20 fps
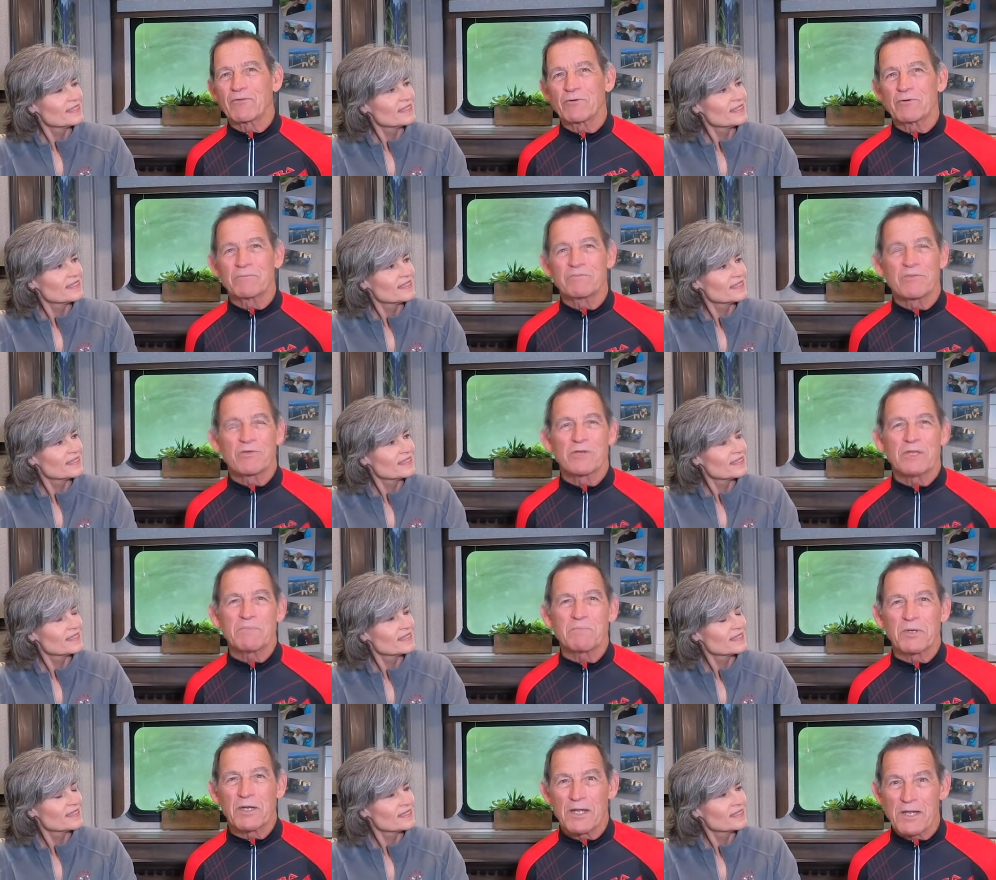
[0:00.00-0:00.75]
Speaker 1: for
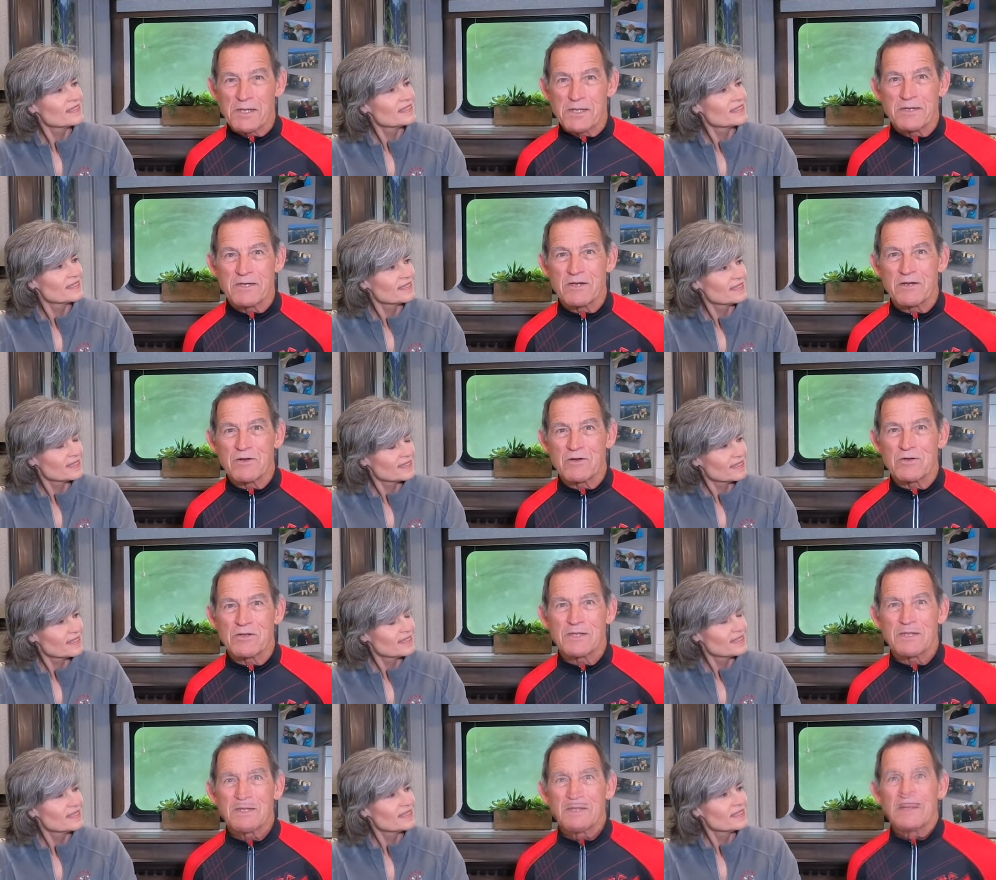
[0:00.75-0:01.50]
thirty plus
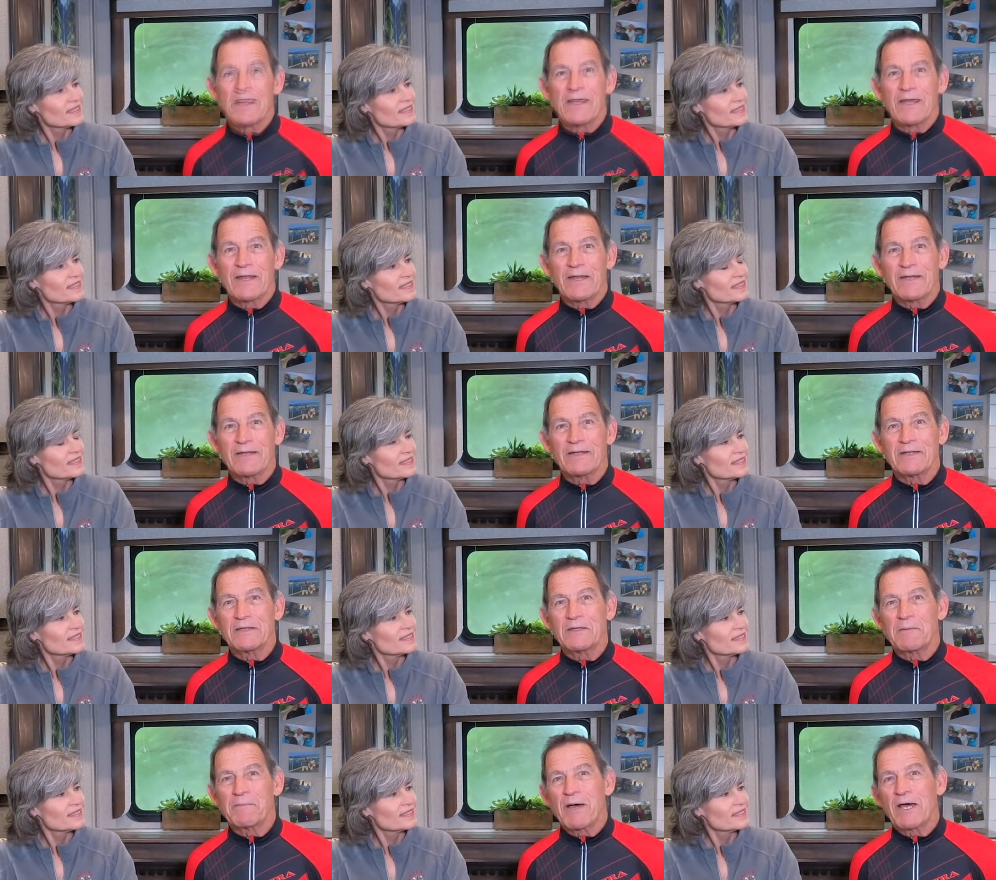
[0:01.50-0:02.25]
years,
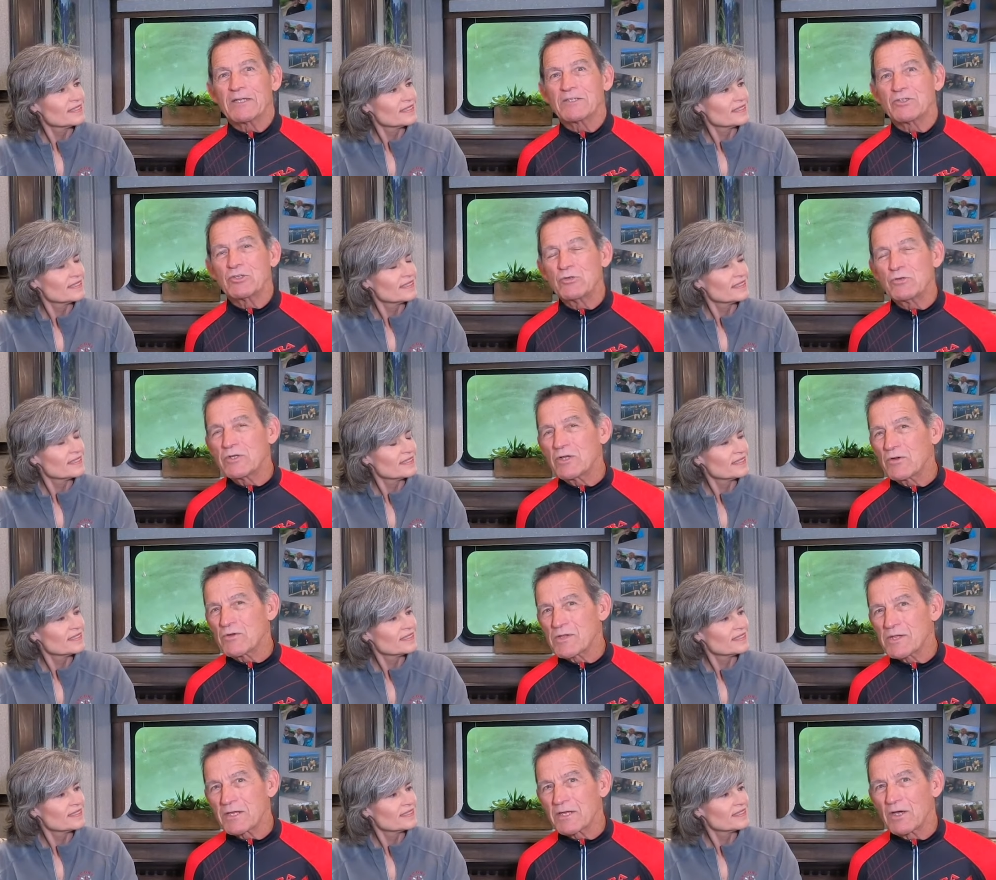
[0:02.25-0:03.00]
and about two
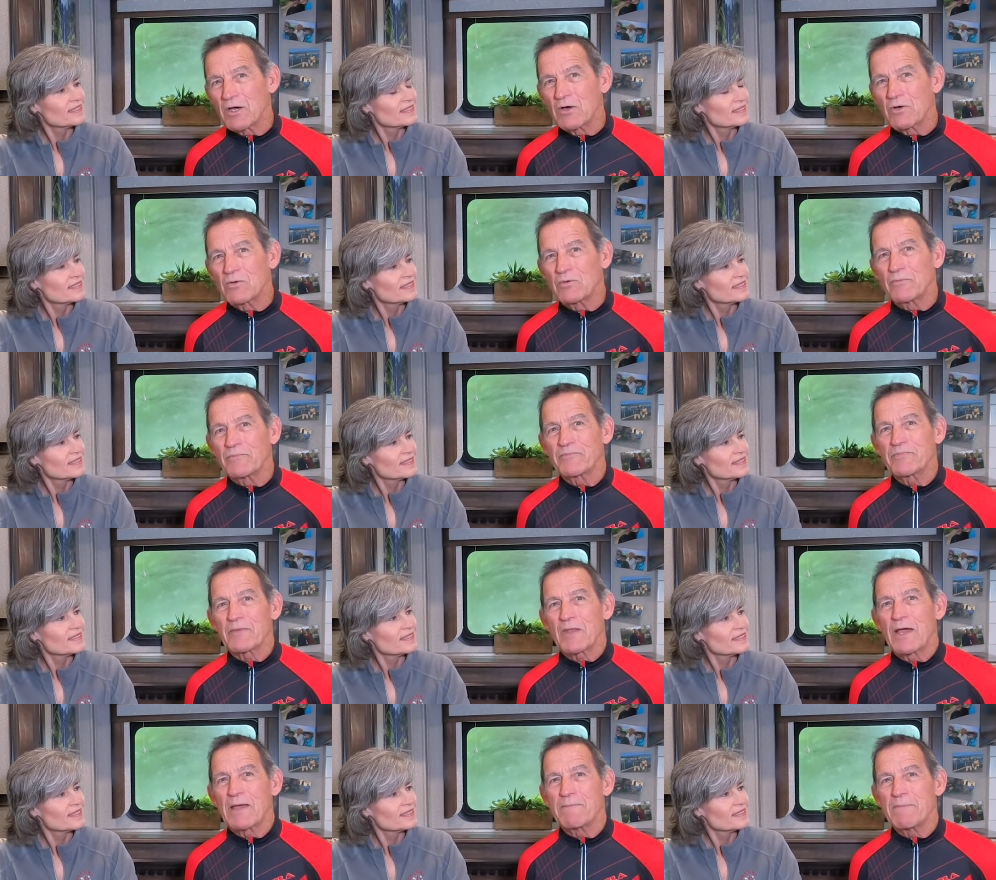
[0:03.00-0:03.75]
years ago
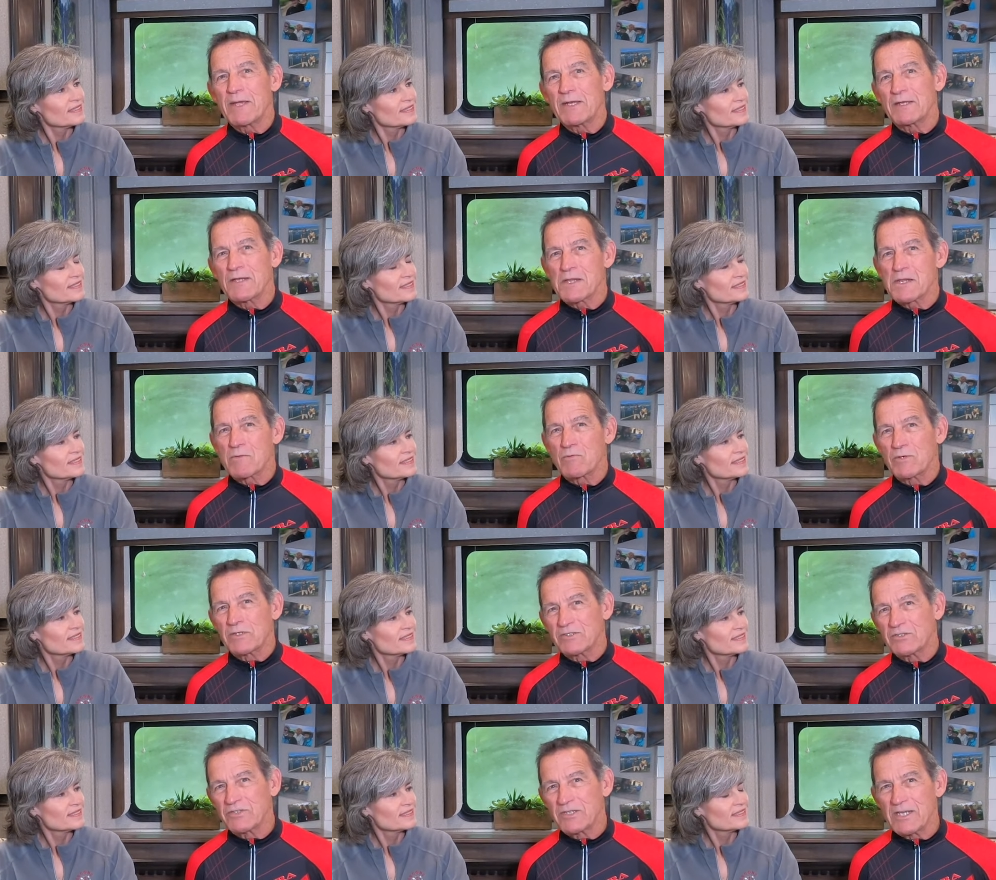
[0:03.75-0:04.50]
I made the
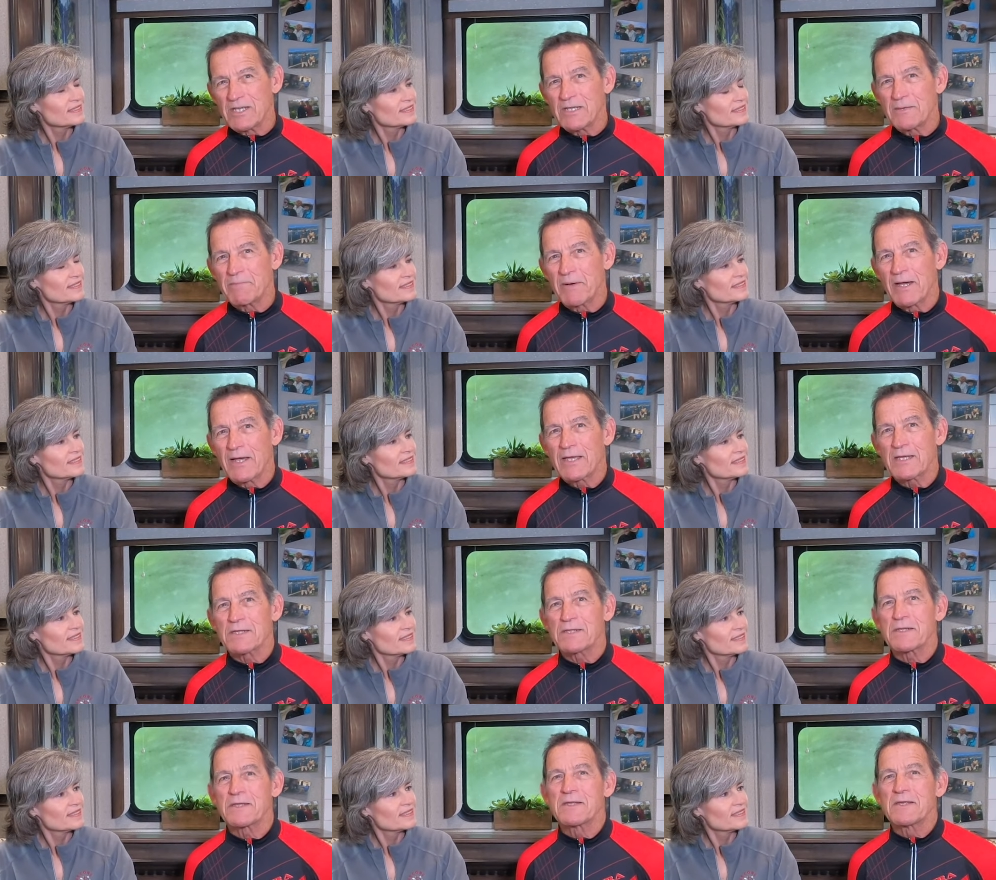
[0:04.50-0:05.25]
switch to
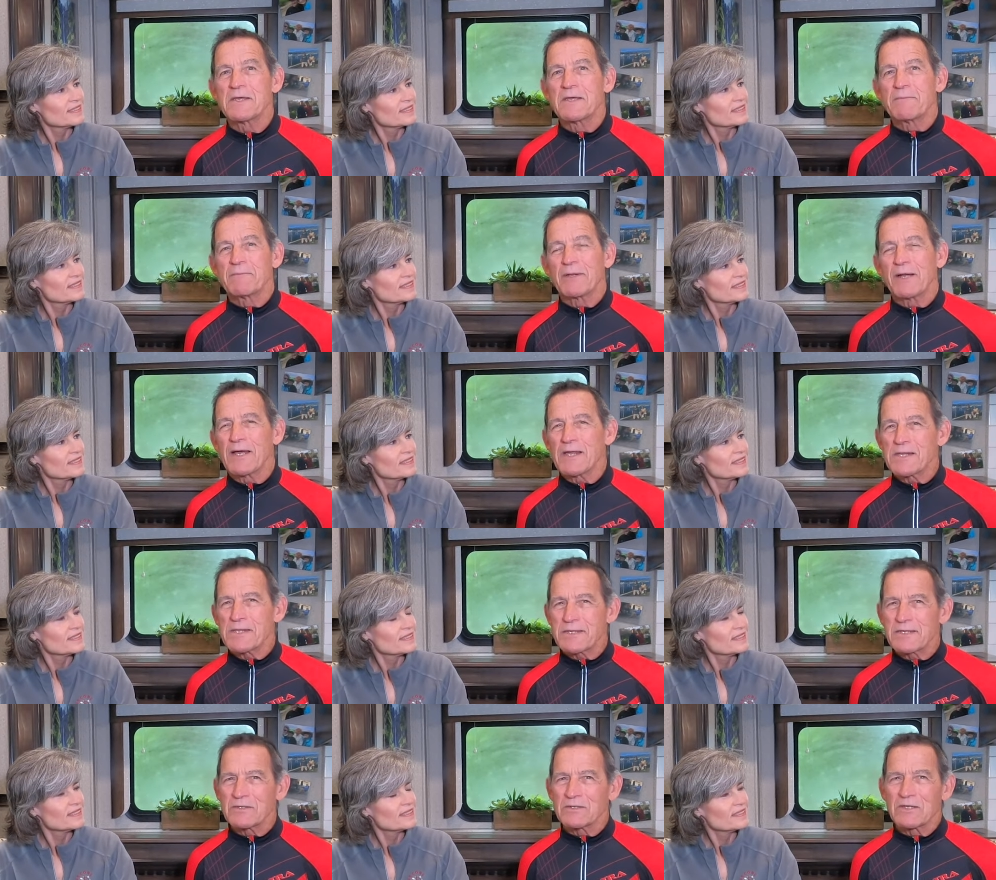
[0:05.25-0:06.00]
e-bikes, but
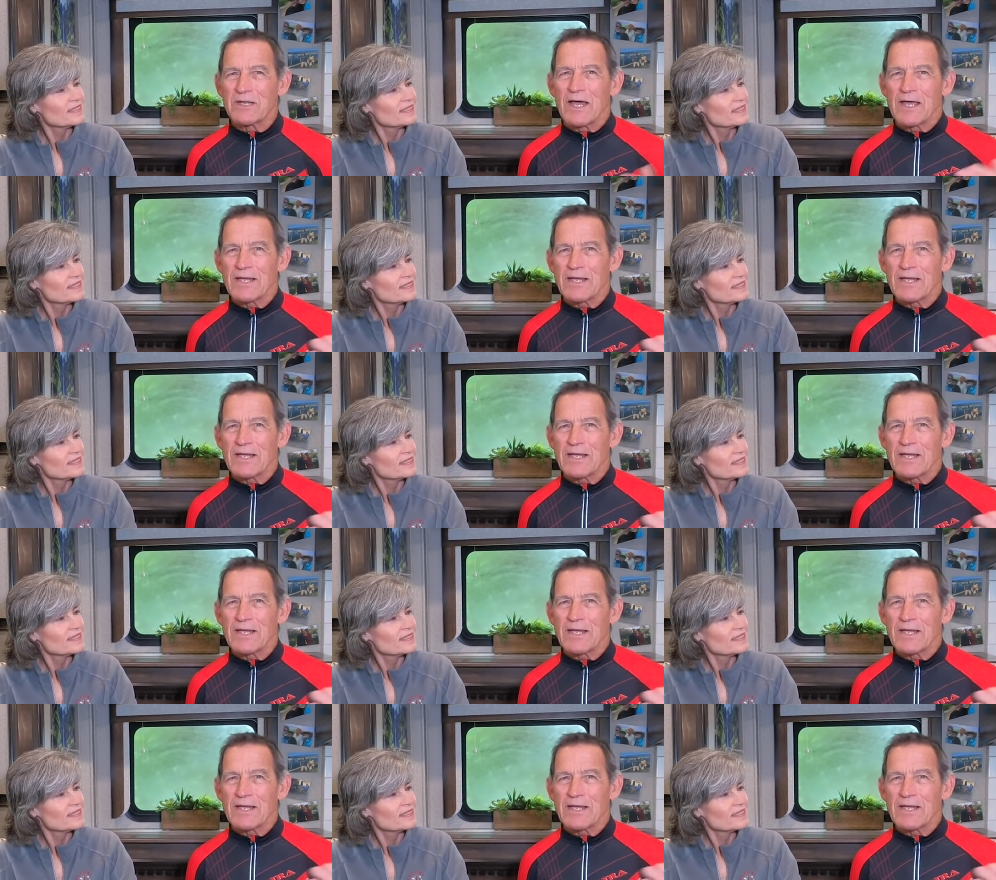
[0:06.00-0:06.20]
I still